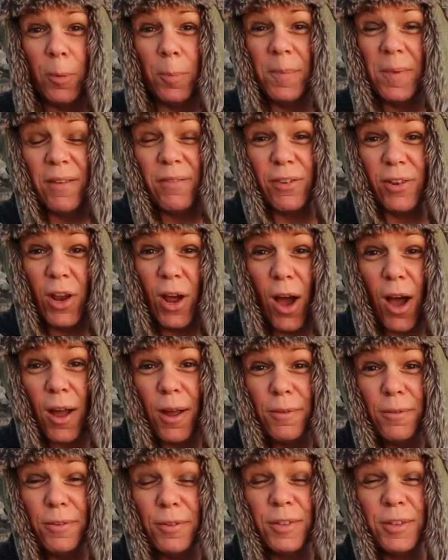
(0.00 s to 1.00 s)
if you're not
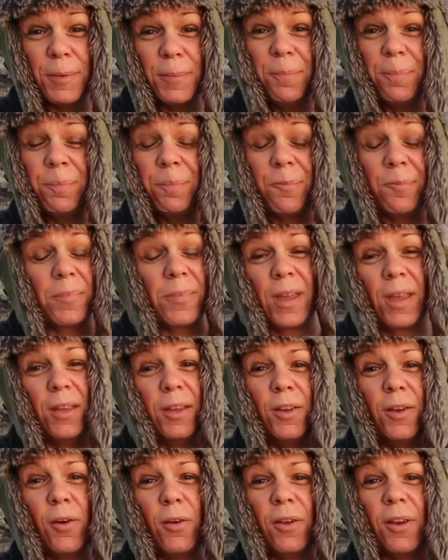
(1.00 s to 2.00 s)
out,
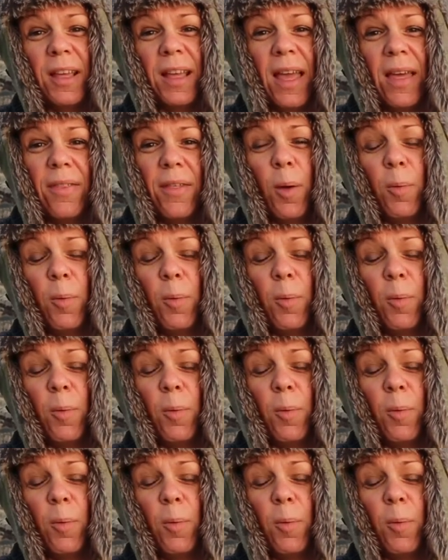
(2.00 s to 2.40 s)
you're not going to get